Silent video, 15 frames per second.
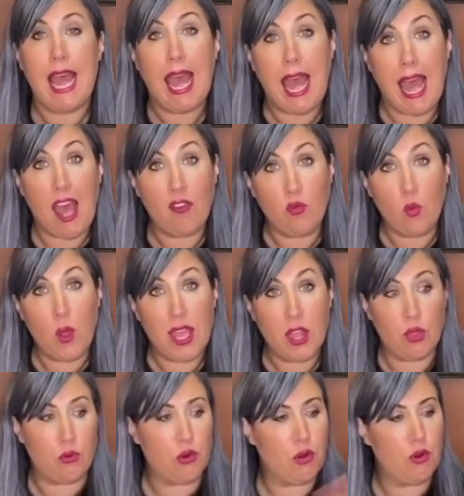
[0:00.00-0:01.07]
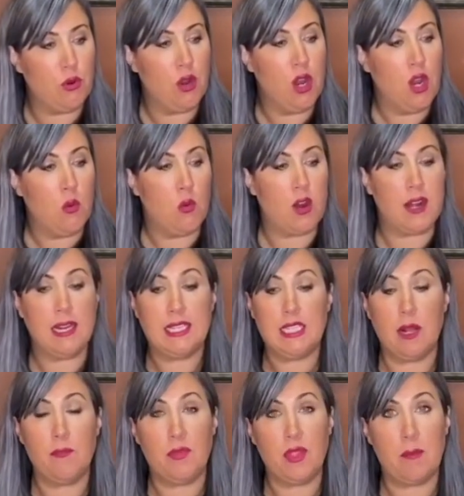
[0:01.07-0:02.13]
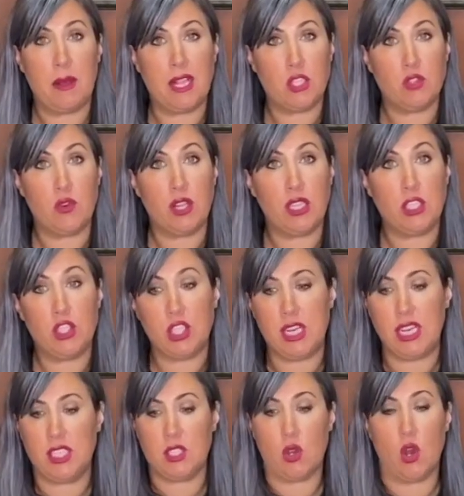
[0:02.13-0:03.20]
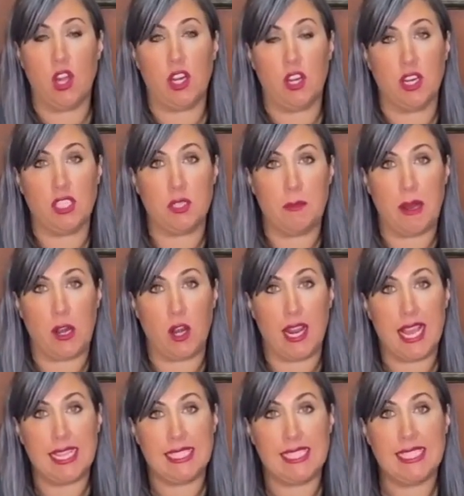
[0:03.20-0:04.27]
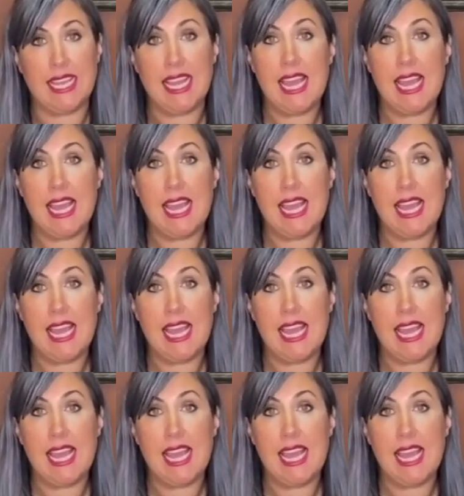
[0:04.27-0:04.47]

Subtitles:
Halfway through, we're gonna dump the mozzarella cheese on our asparagus,